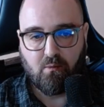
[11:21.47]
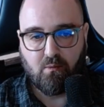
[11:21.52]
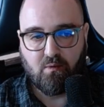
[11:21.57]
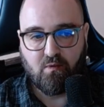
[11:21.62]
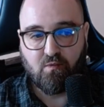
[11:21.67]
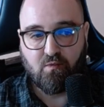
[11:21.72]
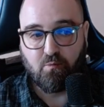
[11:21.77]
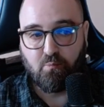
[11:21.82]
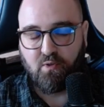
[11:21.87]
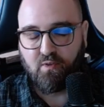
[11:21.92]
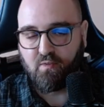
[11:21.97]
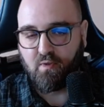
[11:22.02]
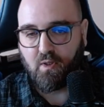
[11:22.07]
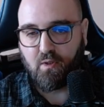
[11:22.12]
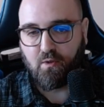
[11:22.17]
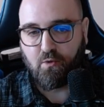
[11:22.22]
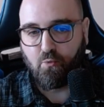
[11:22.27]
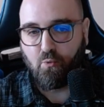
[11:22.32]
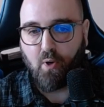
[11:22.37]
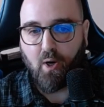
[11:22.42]
This means
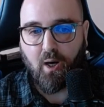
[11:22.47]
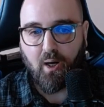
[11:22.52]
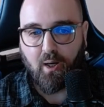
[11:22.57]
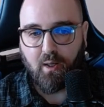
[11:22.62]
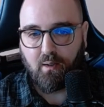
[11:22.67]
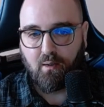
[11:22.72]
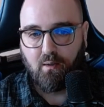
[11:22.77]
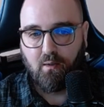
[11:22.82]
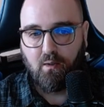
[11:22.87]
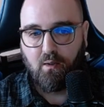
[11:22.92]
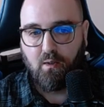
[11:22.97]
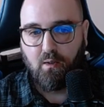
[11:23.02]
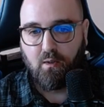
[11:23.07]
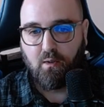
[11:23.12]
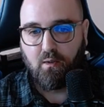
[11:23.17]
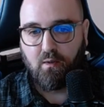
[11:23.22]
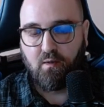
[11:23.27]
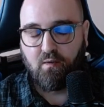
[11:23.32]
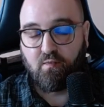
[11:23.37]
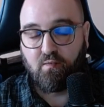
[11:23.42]
that you are
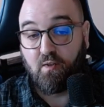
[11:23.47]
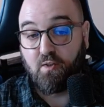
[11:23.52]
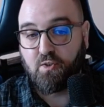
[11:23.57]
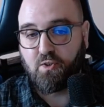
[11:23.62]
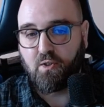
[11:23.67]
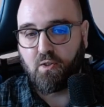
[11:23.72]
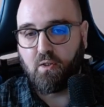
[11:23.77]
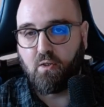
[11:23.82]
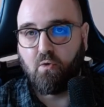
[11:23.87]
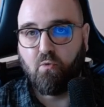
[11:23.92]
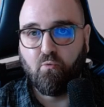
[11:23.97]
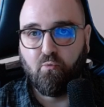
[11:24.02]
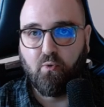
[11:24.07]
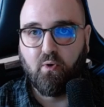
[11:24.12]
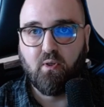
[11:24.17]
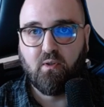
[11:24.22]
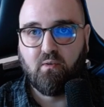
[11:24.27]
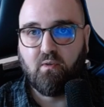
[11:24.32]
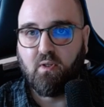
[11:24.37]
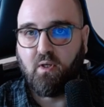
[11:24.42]
essentially
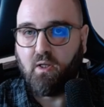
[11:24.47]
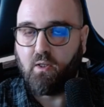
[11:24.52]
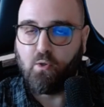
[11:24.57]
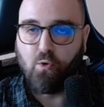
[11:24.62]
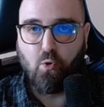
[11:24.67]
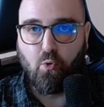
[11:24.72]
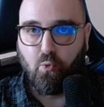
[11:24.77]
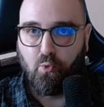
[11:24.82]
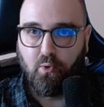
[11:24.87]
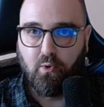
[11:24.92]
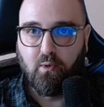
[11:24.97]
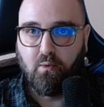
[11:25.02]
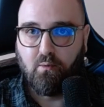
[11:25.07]
converting a node